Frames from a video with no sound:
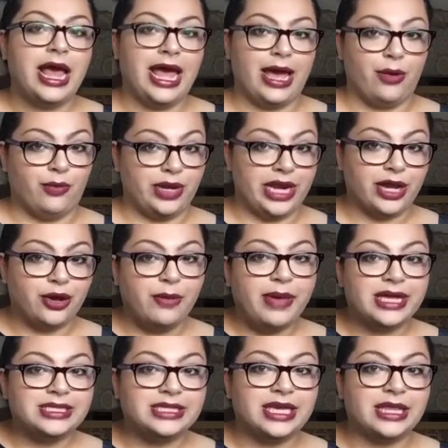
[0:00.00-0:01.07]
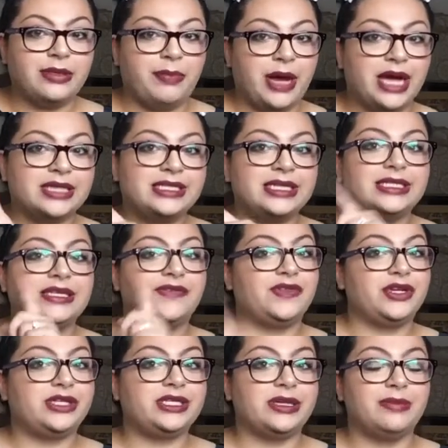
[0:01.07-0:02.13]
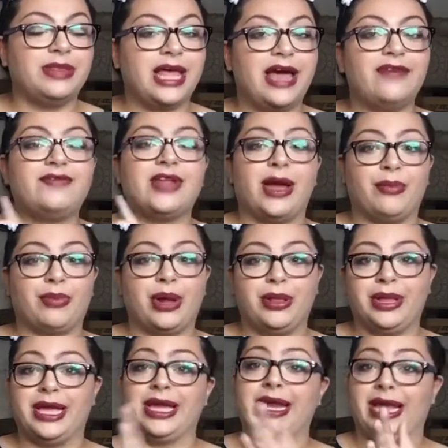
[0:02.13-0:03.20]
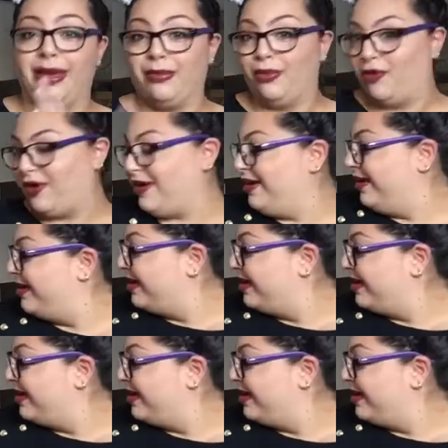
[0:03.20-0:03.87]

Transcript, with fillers: And when I go back to get the boxes, if there's some left, I'm probably gonna get more.